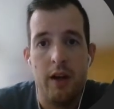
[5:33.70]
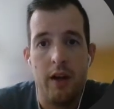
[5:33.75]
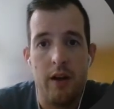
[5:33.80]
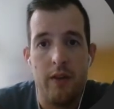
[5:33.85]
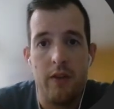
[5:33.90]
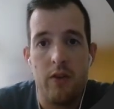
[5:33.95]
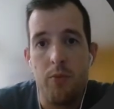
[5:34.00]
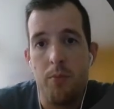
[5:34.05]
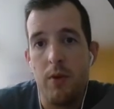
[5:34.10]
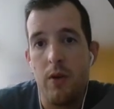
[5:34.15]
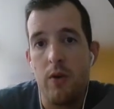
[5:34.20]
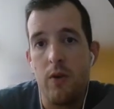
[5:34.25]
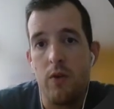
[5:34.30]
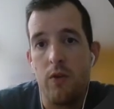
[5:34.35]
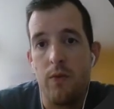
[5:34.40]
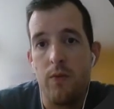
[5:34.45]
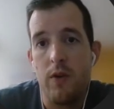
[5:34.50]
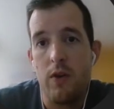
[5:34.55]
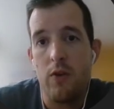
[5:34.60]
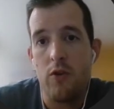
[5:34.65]
This
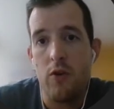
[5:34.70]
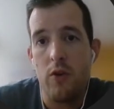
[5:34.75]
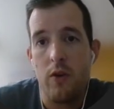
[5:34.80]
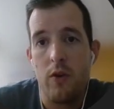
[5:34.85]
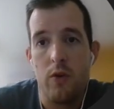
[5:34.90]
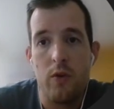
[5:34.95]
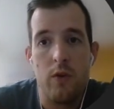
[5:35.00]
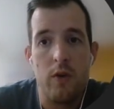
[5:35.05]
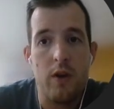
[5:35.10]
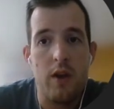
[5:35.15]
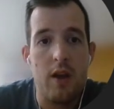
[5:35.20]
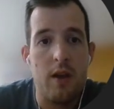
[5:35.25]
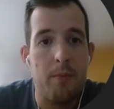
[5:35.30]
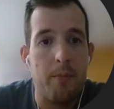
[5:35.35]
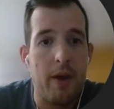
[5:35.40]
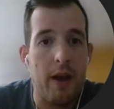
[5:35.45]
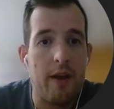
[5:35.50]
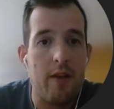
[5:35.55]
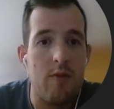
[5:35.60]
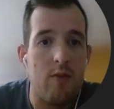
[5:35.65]
mirrors Fisher, Uri, and
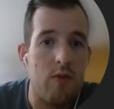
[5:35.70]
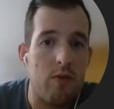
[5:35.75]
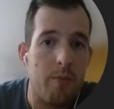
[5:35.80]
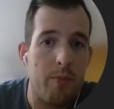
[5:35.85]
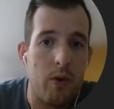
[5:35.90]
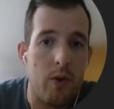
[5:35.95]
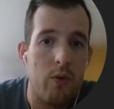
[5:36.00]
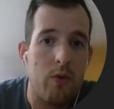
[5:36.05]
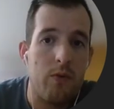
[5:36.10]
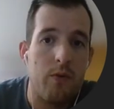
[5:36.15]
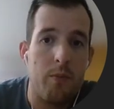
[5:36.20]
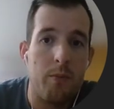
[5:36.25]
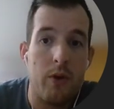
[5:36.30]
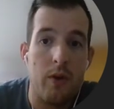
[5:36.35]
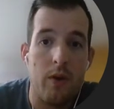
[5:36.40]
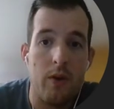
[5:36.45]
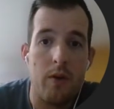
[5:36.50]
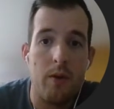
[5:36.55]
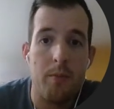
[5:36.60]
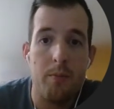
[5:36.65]
Patton's approach from
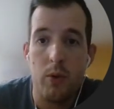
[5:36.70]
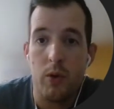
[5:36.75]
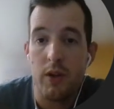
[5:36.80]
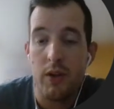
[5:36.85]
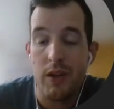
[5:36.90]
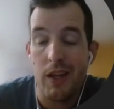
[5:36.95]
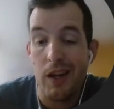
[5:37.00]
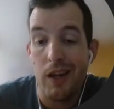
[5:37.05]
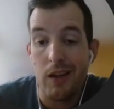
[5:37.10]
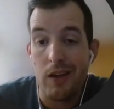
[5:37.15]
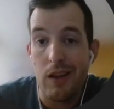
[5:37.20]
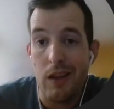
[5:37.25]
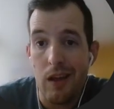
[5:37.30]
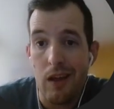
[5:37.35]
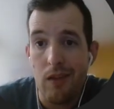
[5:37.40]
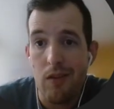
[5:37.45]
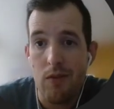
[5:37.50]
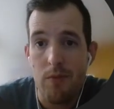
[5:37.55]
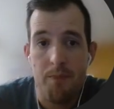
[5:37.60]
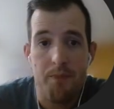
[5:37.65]
their book Getting to
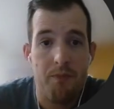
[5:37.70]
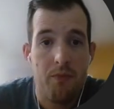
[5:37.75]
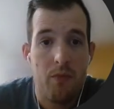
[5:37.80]
Yes,